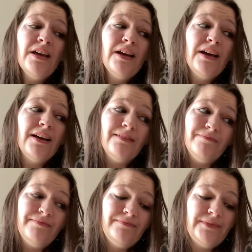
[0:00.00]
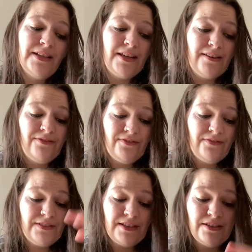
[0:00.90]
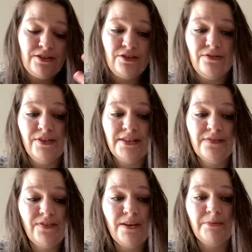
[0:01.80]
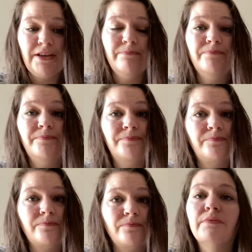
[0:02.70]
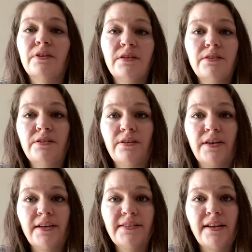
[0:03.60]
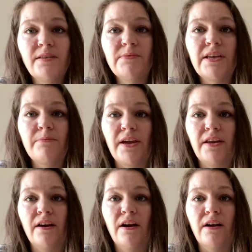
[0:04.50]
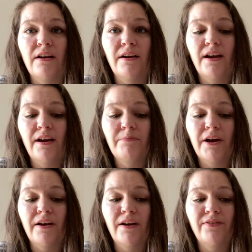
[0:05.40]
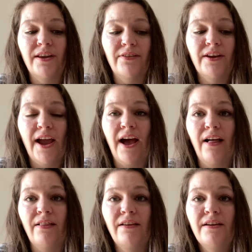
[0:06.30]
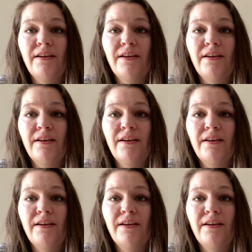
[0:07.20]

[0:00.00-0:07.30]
to gift to friends and family. So the next items I made are a part of another cal.